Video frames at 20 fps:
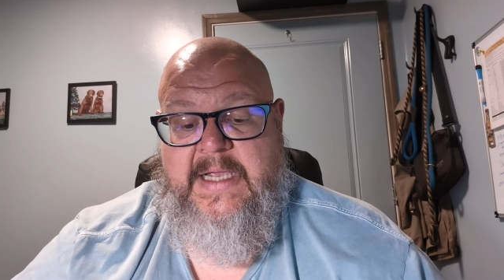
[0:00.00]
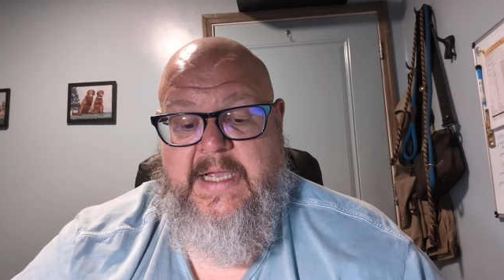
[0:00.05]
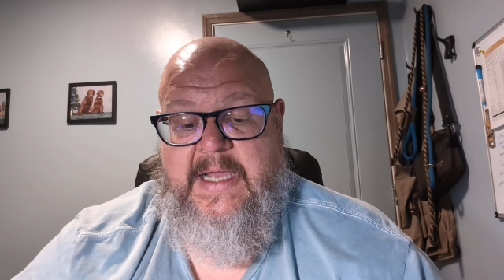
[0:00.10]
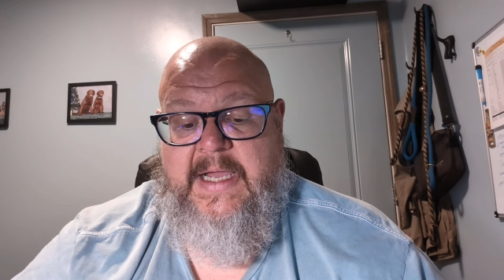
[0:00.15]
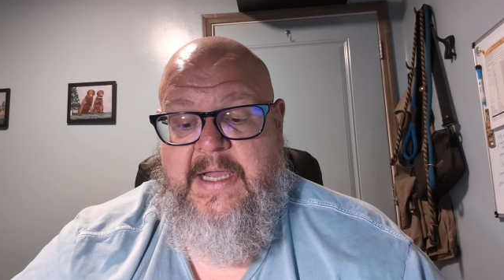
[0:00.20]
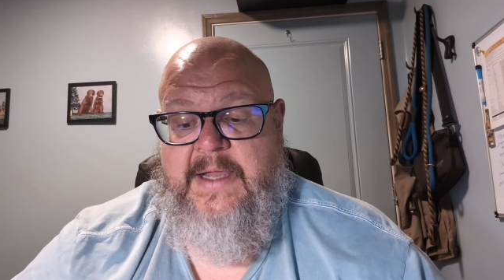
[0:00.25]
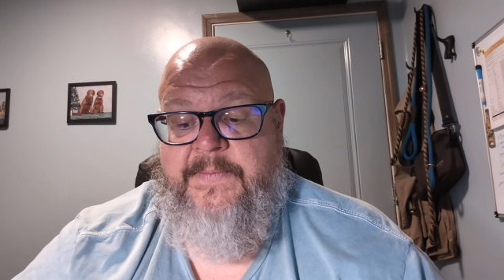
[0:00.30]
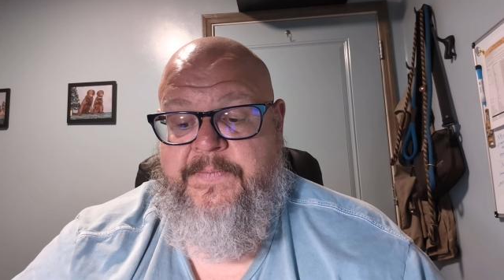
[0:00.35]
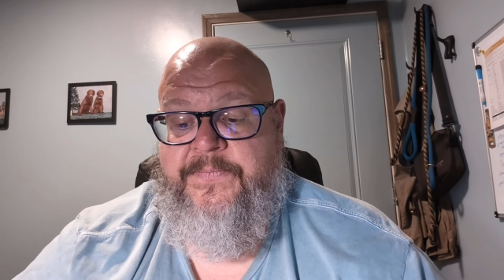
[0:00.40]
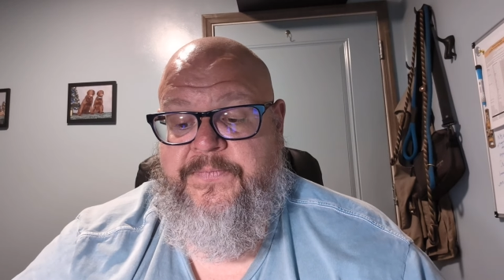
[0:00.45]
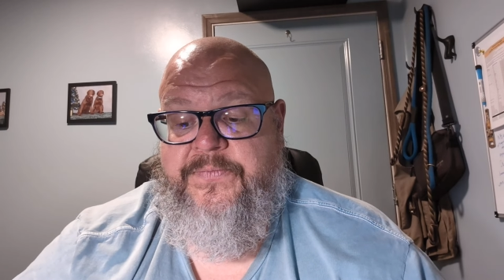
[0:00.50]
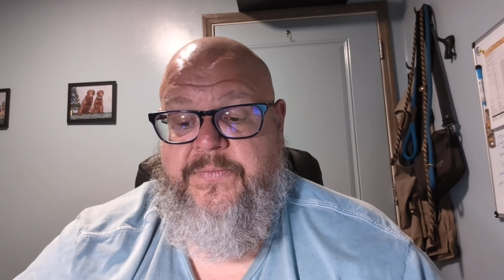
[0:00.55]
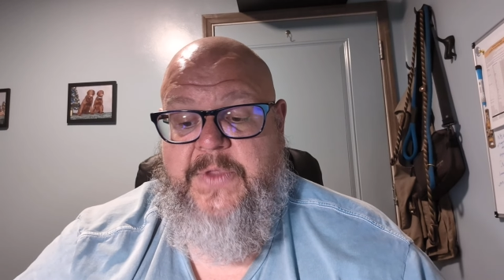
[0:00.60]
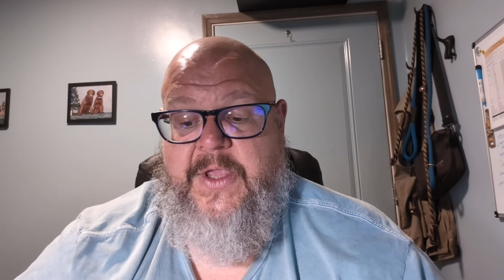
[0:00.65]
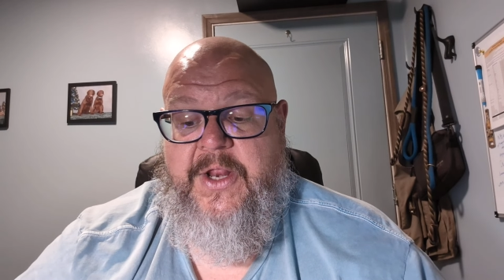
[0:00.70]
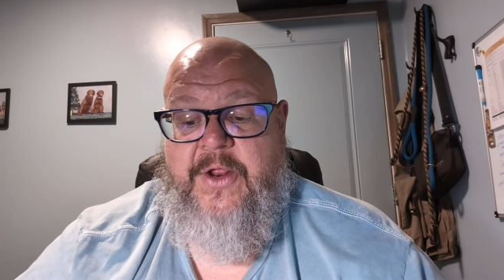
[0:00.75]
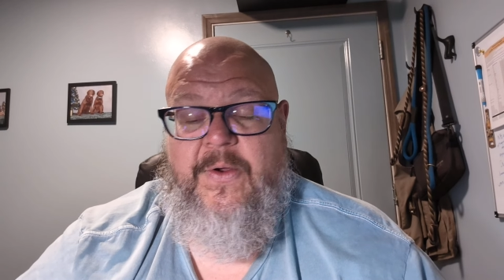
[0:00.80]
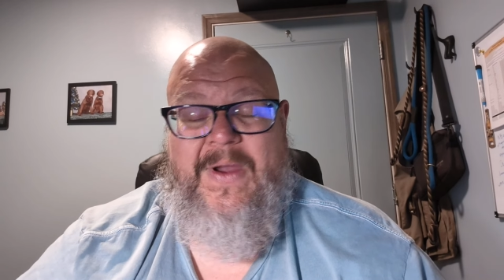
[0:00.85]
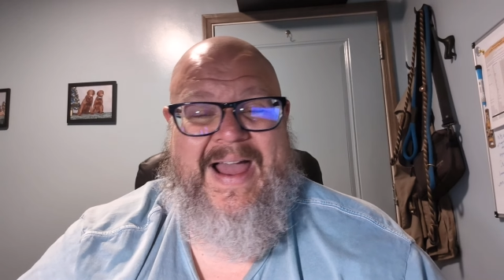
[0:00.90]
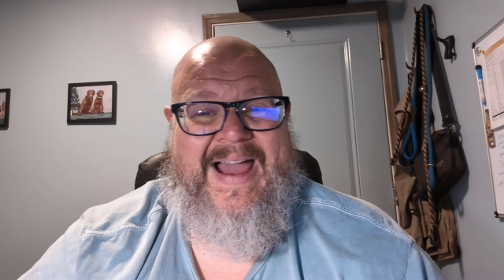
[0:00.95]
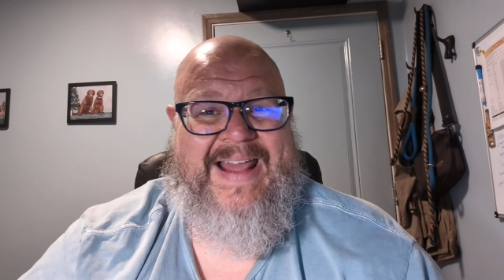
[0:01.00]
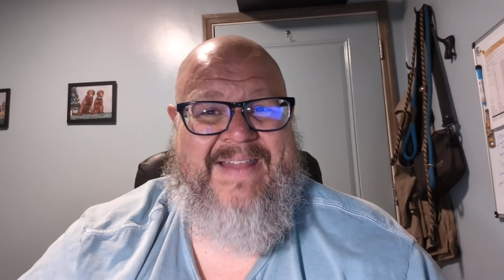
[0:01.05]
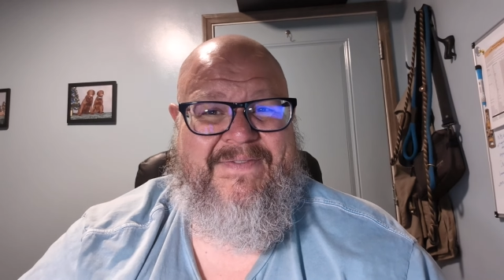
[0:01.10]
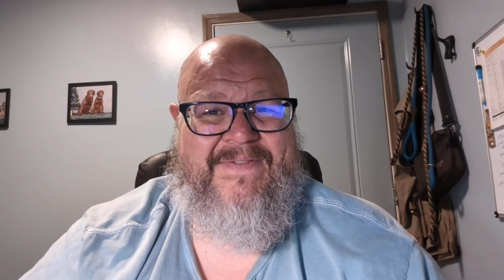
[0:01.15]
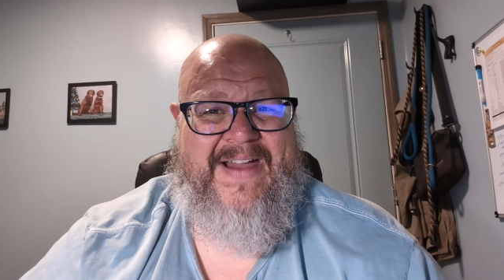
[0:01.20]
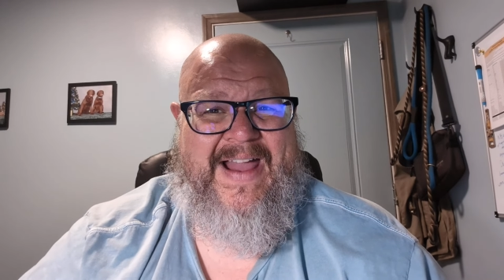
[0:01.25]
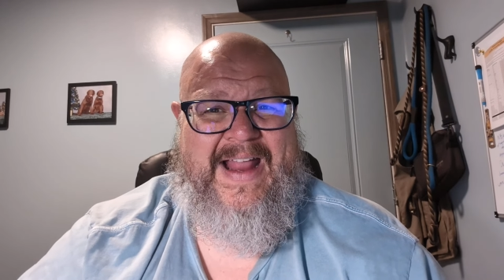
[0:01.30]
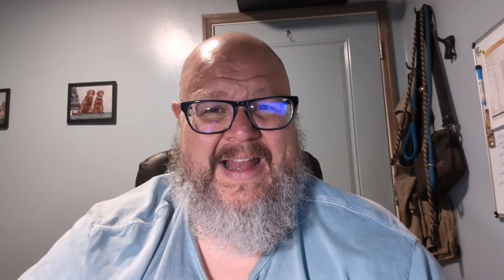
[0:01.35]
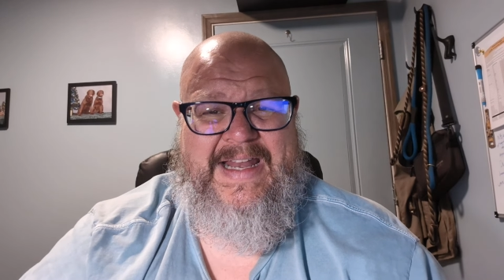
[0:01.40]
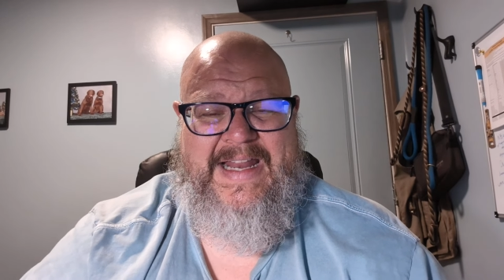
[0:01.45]
I
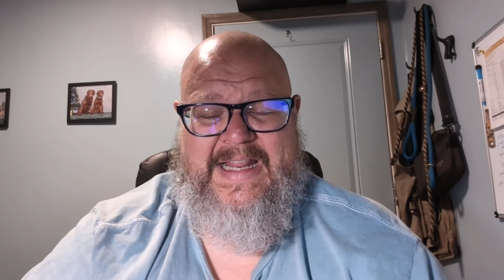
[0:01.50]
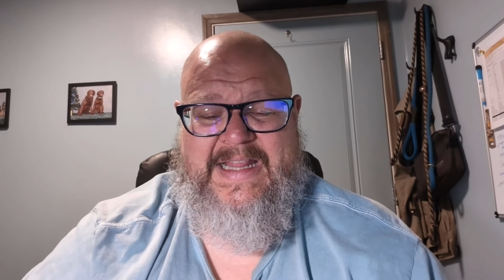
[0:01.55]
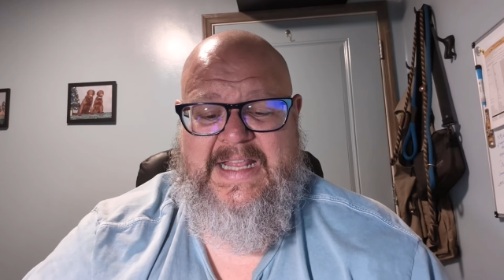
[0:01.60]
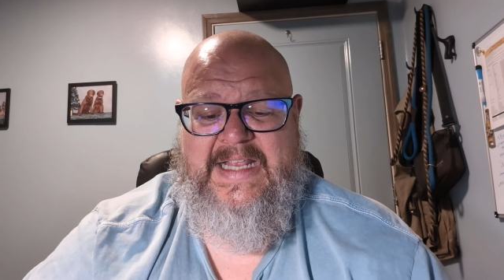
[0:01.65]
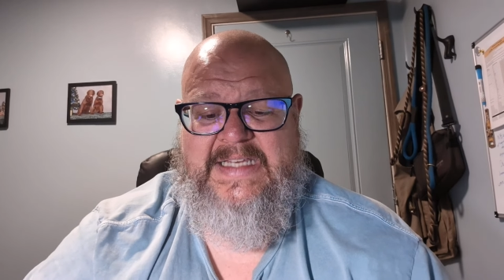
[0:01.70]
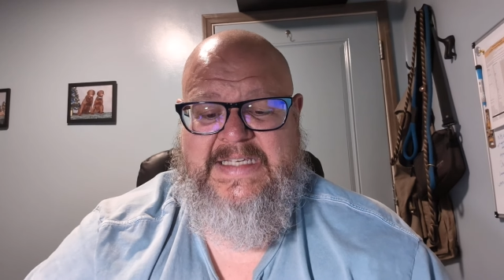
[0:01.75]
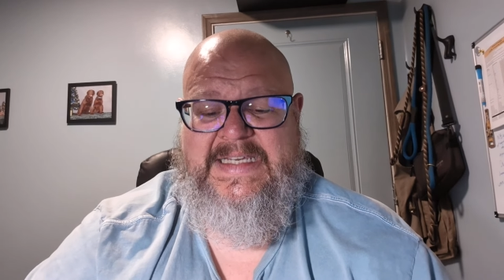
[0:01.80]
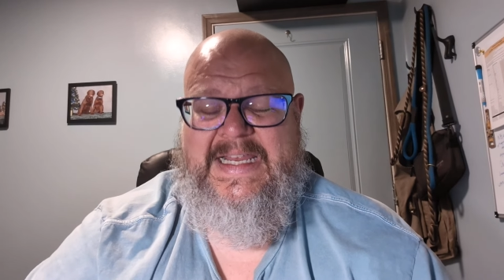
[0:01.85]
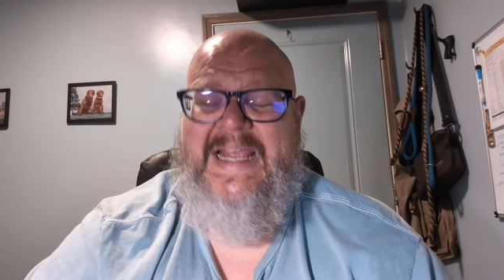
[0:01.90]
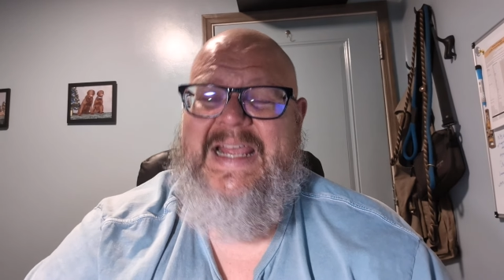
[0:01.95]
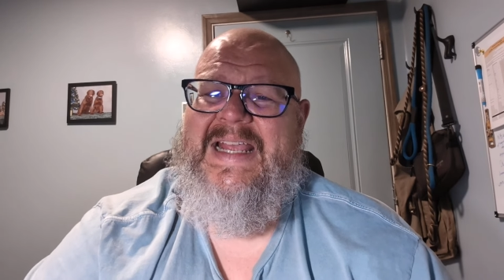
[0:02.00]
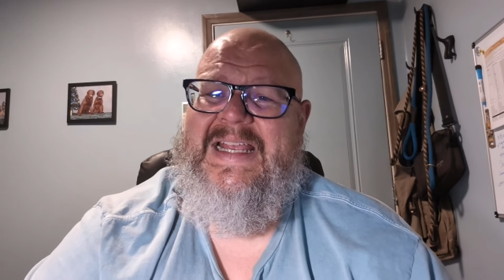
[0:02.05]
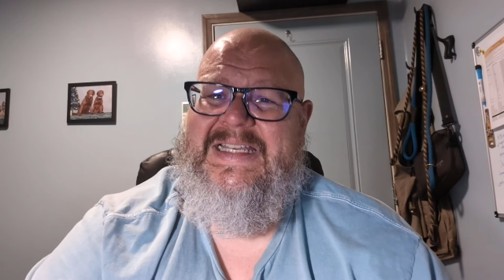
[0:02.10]
find that this